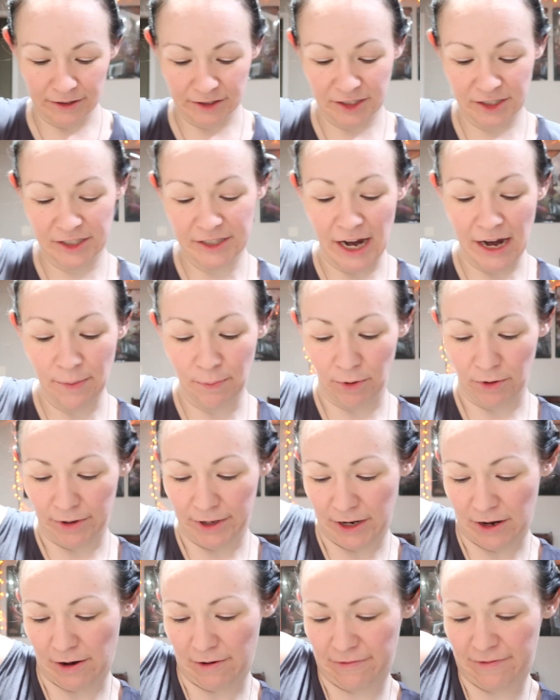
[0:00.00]
a
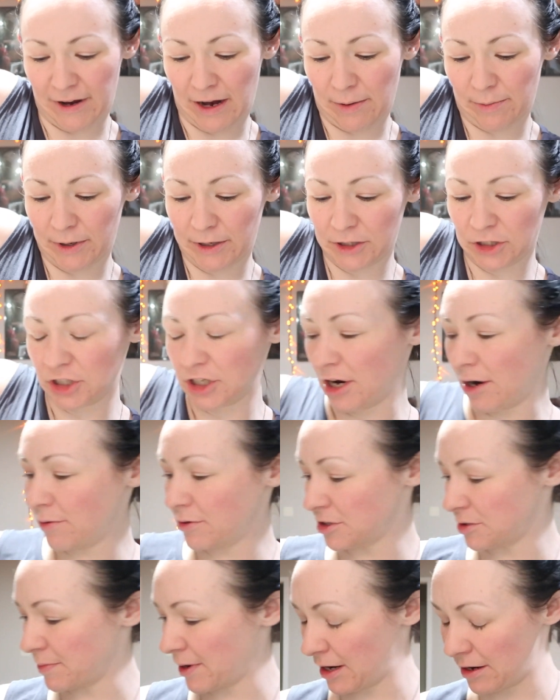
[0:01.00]
staple in our family. She
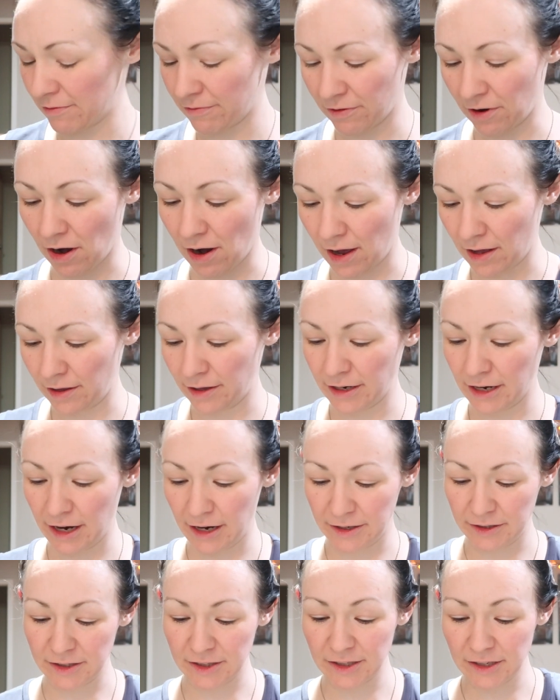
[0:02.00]
always made it for
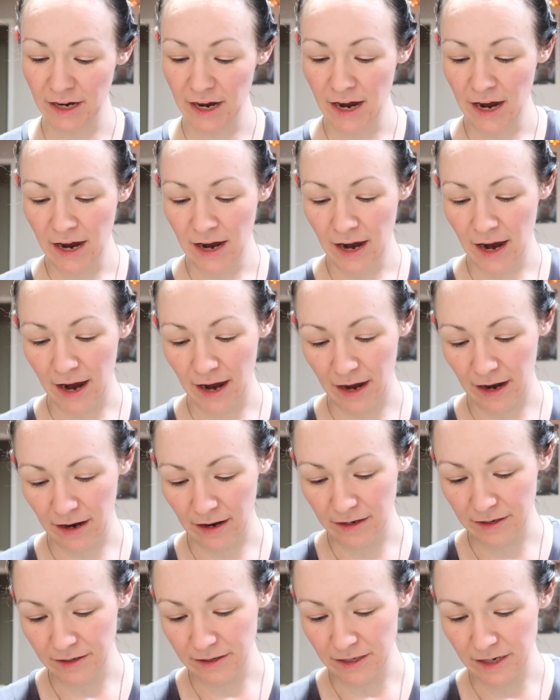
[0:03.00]
holidays
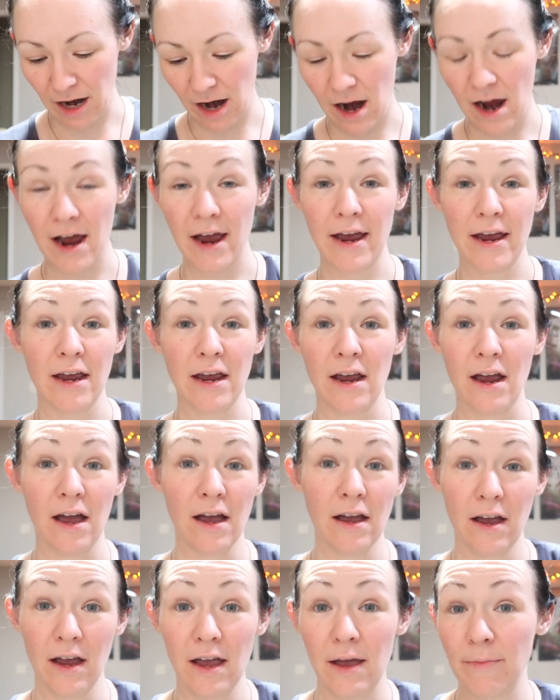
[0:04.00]
and I
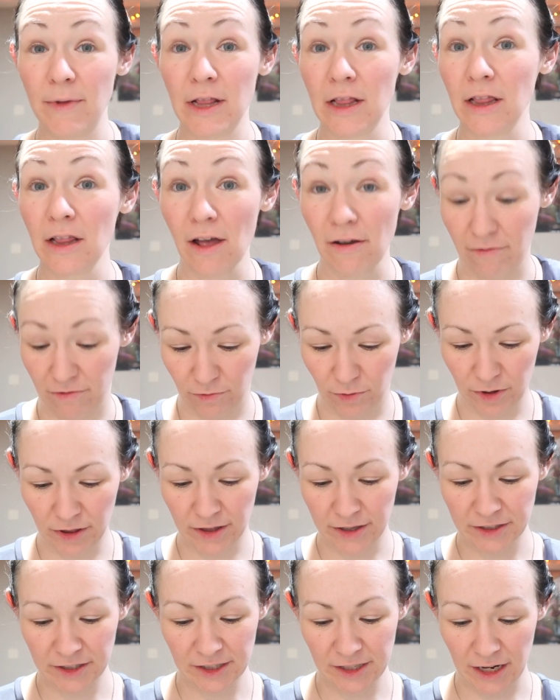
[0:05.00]
am in love
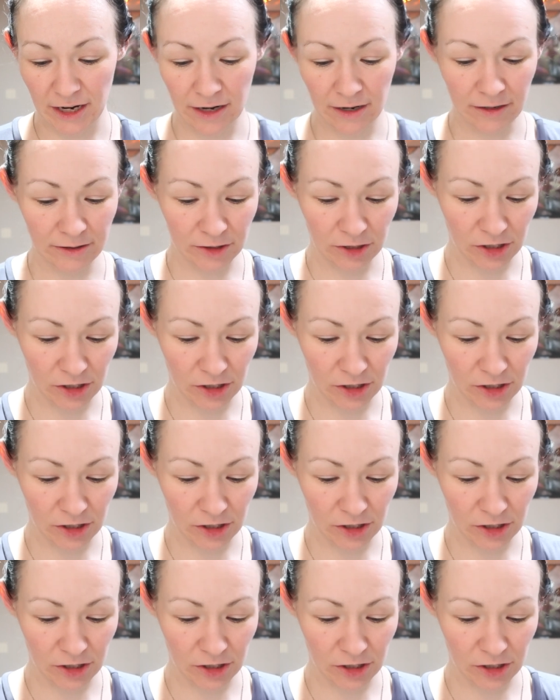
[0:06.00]
with this thing.